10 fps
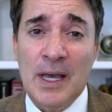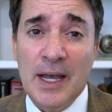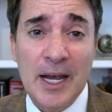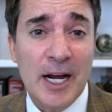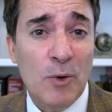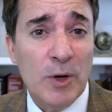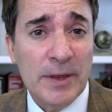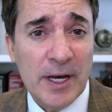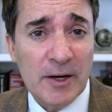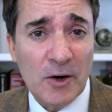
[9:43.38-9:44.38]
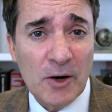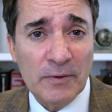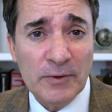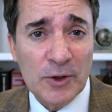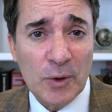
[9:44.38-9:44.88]
And I want to thank our
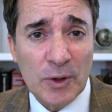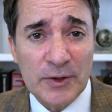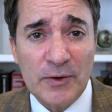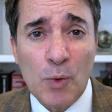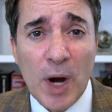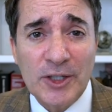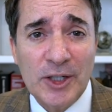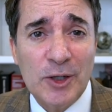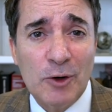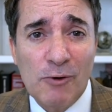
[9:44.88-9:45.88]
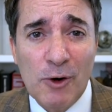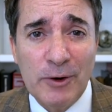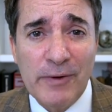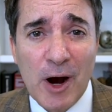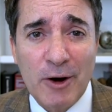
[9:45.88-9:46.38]
viewers for watching
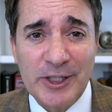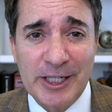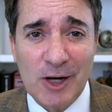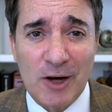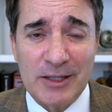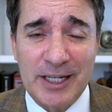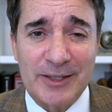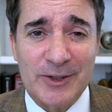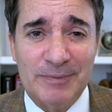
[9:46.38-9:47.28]
Coronavirus in Context.